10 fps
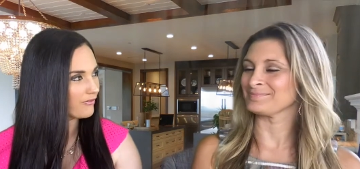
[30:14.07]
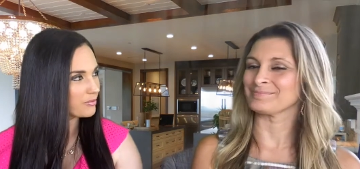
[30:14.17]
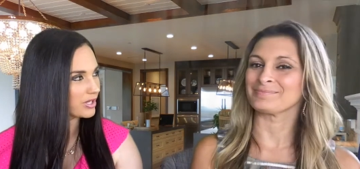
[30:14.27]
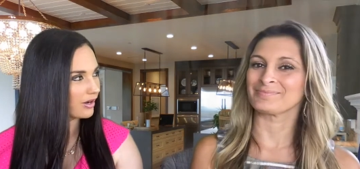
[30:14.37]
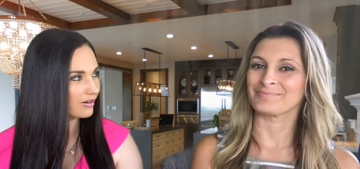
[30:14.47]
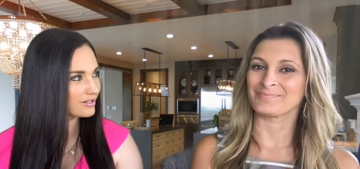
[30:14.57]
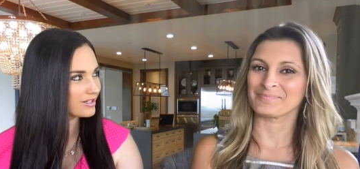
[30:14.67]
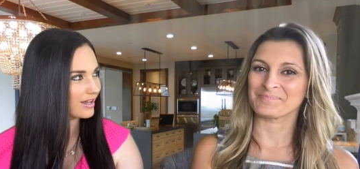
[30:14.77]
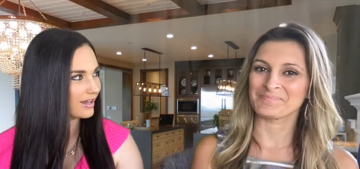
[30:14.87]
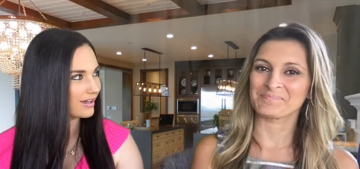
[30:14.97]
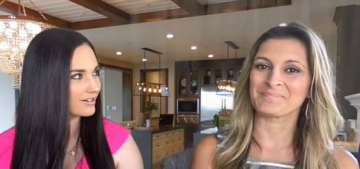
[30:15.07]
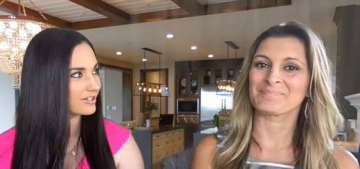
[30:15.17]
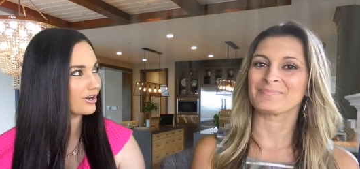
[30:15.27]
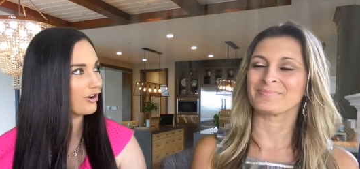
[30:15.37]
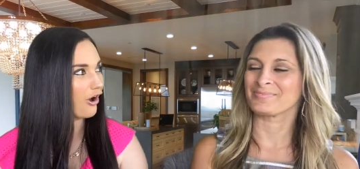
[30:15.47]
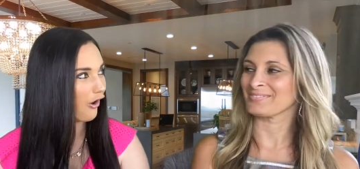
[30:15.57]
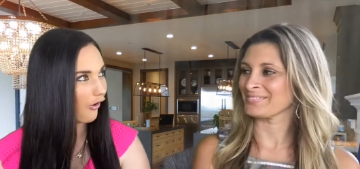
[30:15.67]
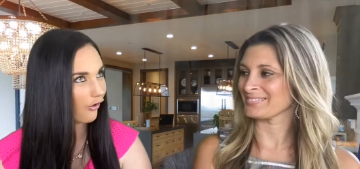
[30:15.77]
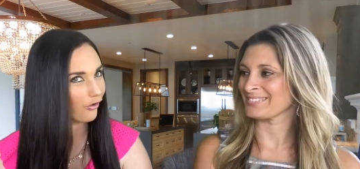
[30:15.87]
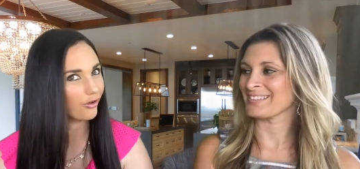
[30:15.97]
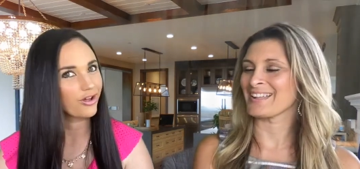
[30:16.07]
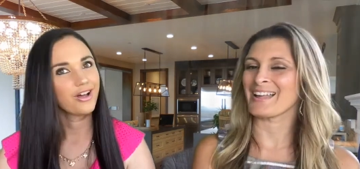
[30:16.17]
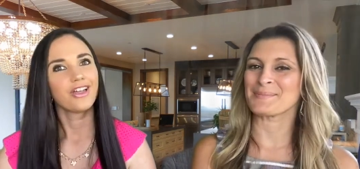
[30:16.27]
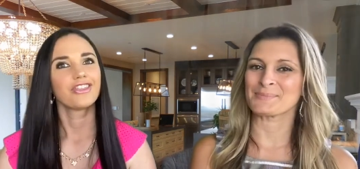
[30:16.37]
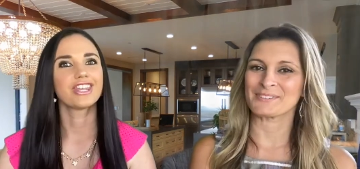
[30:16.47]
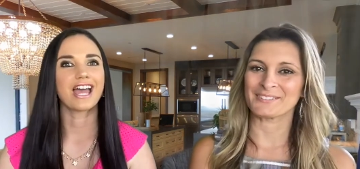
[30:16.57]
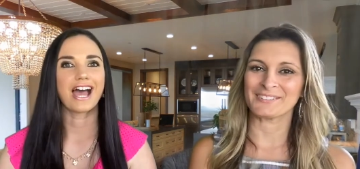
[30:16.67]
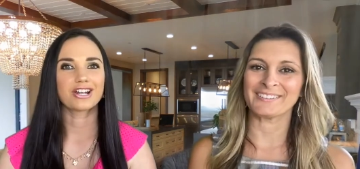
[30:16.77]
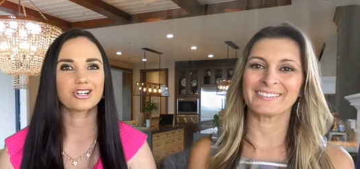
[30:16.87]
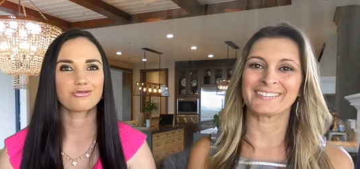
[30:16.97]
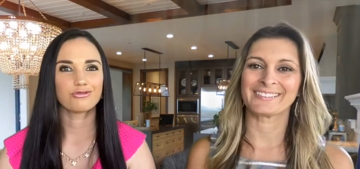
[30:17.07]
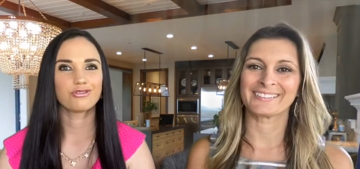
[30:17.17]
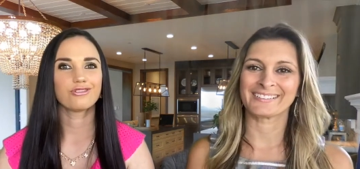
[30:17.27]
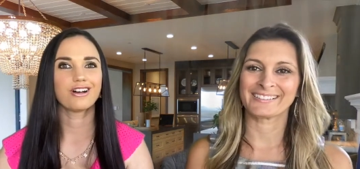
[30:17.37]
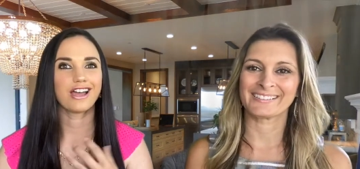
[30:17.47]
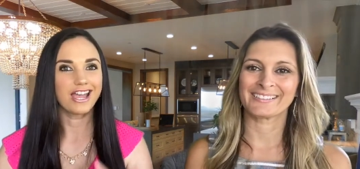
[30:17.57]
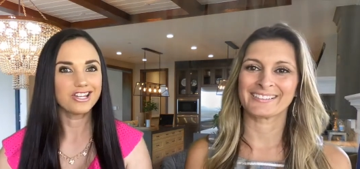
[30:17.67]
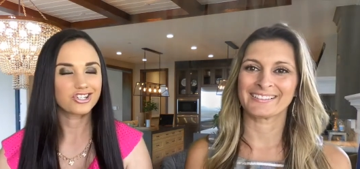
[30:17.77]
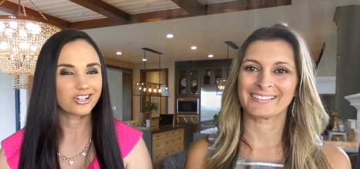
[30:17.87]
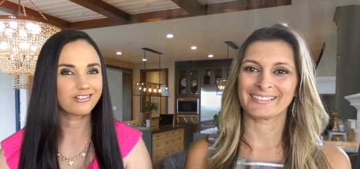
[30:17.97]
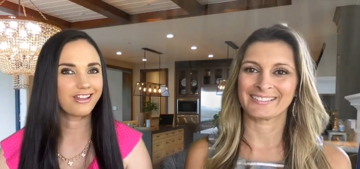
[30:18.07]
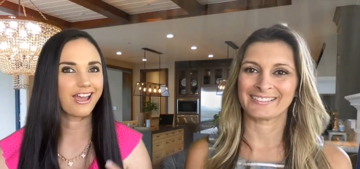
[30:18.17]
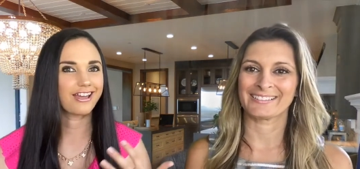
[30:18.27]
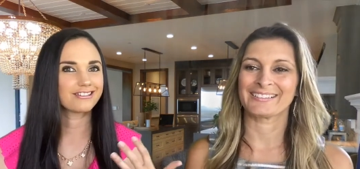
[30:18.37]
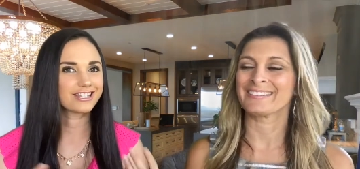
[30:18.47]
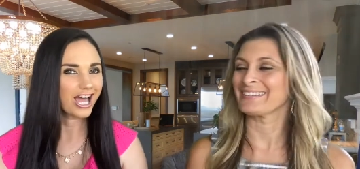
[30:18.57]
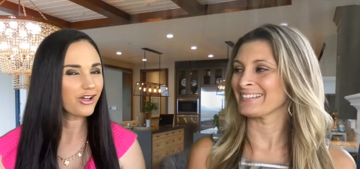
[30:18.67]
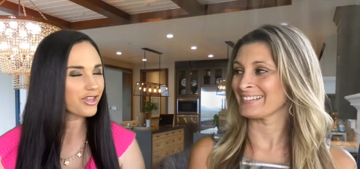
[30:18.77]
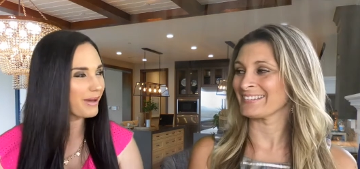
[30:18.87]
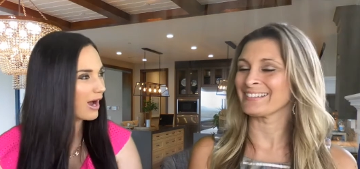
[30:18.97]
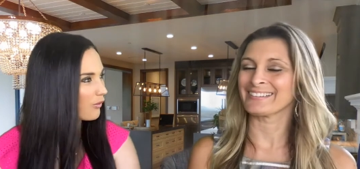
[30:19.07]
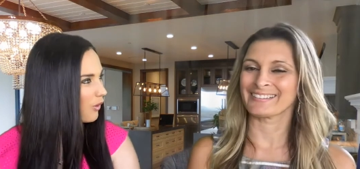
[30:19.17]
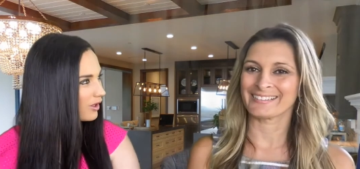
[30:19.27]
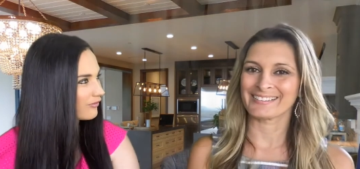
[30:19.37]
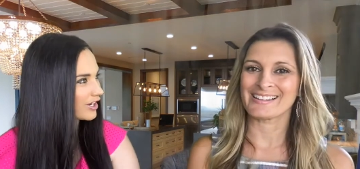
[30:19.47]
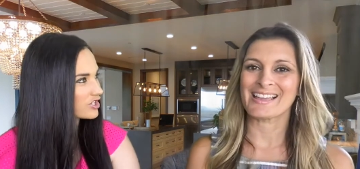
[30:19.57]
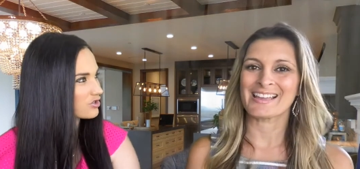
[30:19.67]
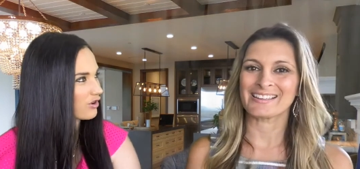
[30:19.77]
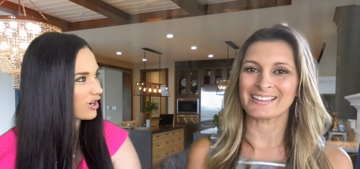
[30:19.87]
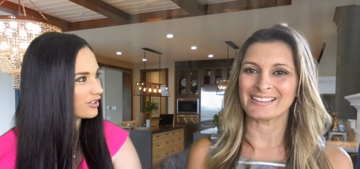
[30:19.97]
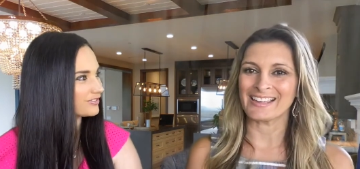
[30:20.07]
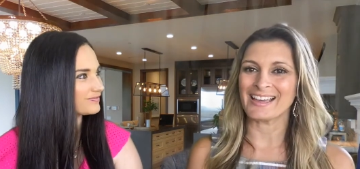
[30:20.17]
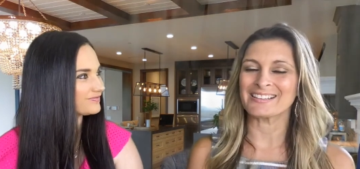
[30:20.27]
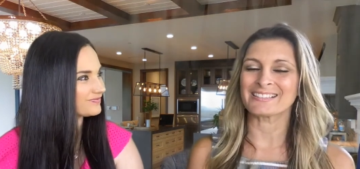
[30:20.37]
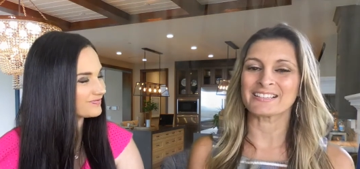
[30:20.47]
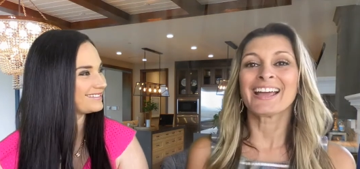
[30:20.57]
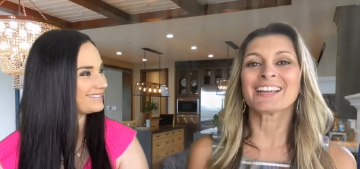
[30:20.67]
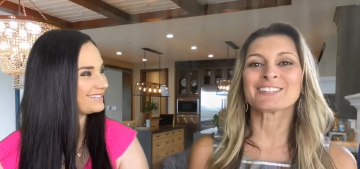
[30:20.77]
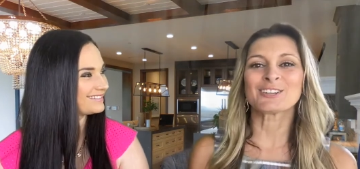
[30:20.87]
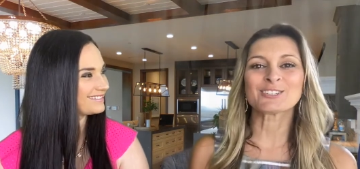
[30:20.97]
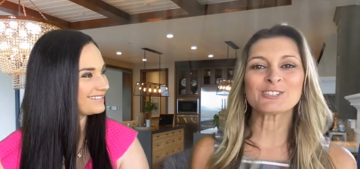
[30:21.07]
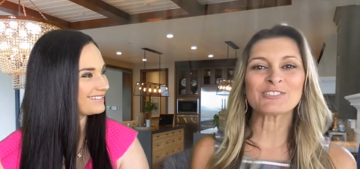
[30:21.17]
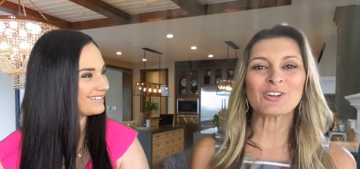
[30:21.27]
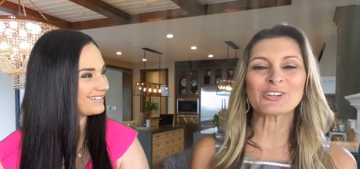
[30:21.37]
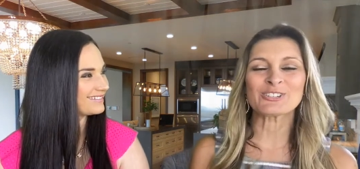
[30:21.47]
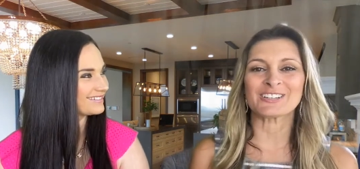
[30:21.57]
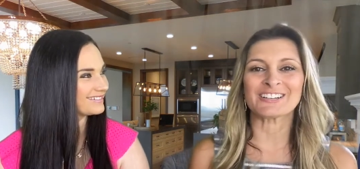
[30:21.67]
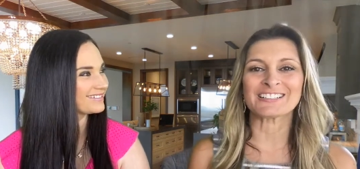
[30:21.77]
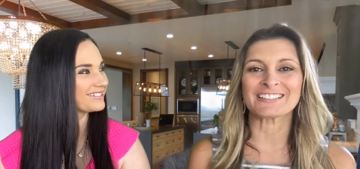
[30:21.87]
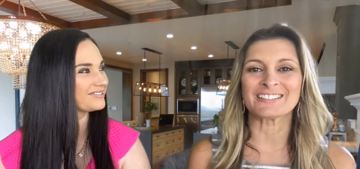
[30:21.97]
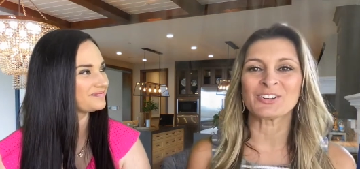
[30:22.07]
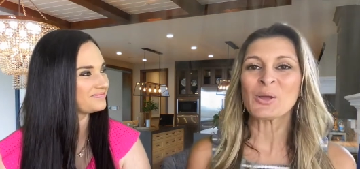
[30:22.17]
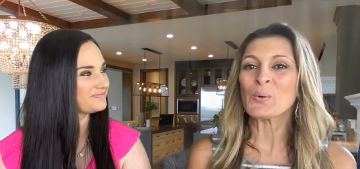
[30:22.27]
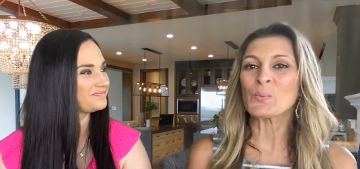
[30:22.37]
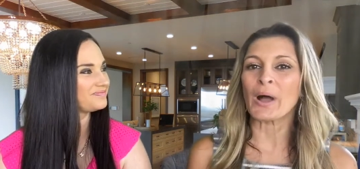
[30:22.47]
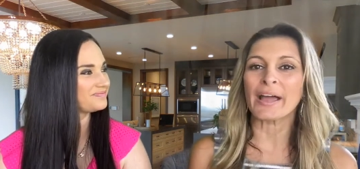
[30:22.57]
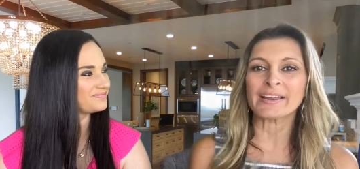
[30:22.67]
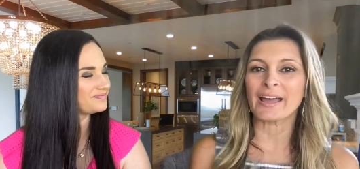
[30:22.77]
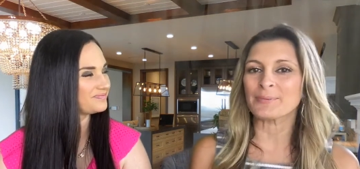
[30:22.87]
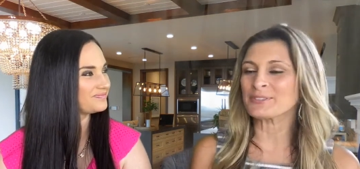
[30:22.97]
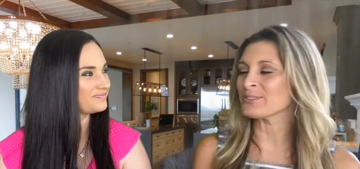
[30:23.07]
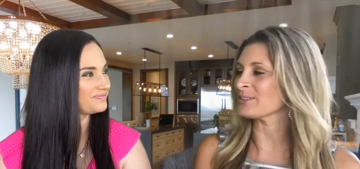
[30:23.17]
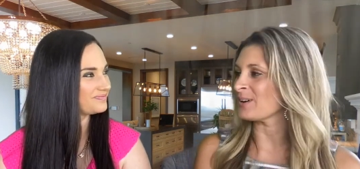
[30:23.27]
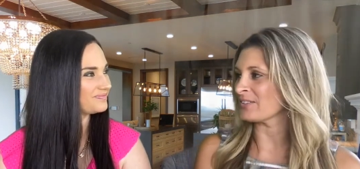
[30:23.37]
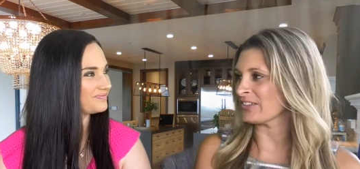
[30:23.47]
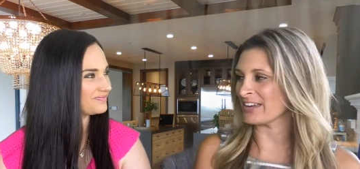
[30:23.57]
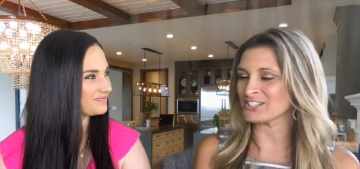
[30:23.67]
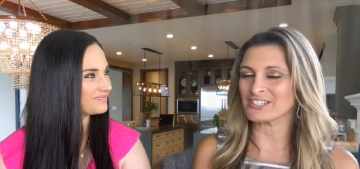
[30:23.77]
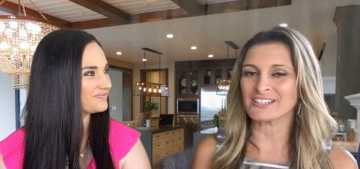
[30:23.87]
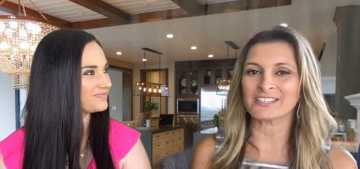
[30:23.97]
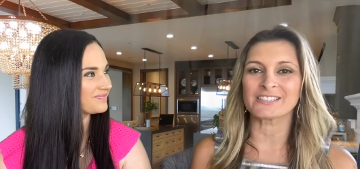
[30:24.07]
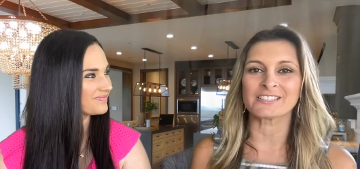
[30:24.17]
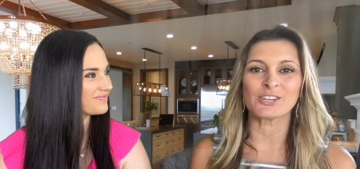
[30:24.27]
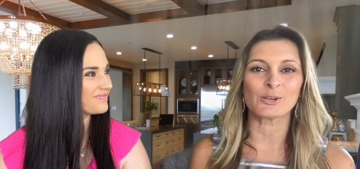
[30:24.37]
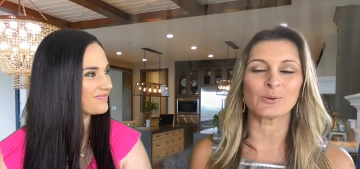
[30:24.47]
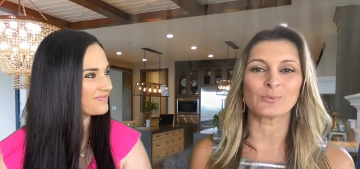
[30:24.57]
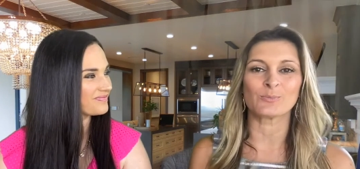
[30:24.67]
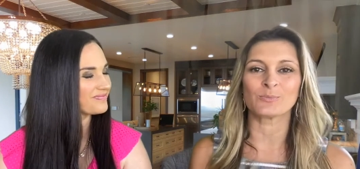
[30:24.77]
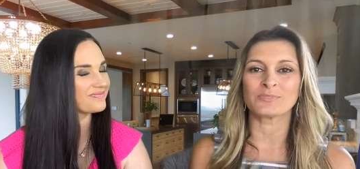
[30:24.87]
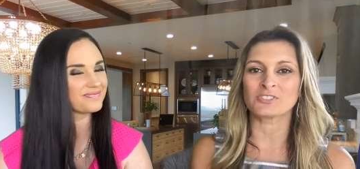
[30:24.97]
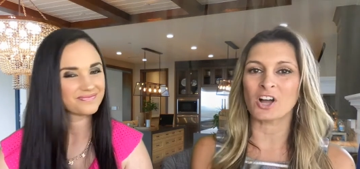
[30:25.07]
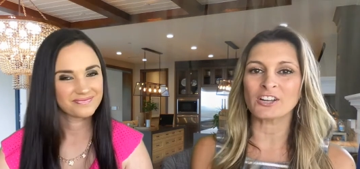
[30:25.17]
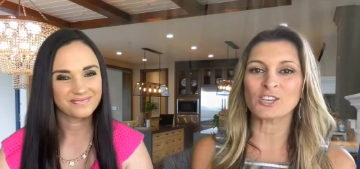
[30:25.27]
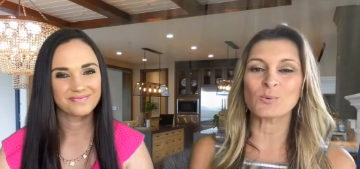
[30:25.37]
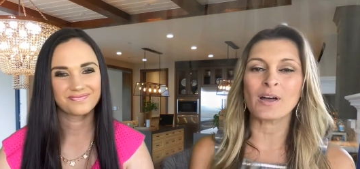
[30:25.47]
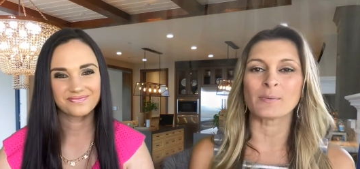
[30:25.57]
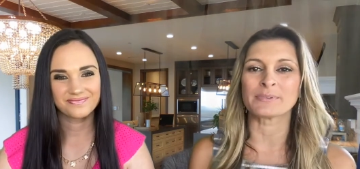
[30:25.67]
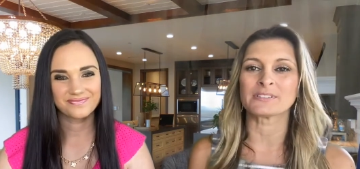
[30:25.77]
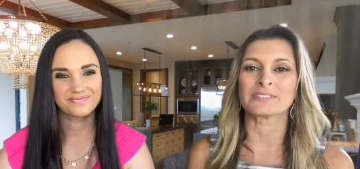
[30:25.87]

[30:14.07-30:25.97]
Speaker 1: and beyond and call the actual agent and tell them how qualified you are.
Speaker 2: Yes. As long as you have all your docs in, I can absolutely call the agent and, you know, talk you up and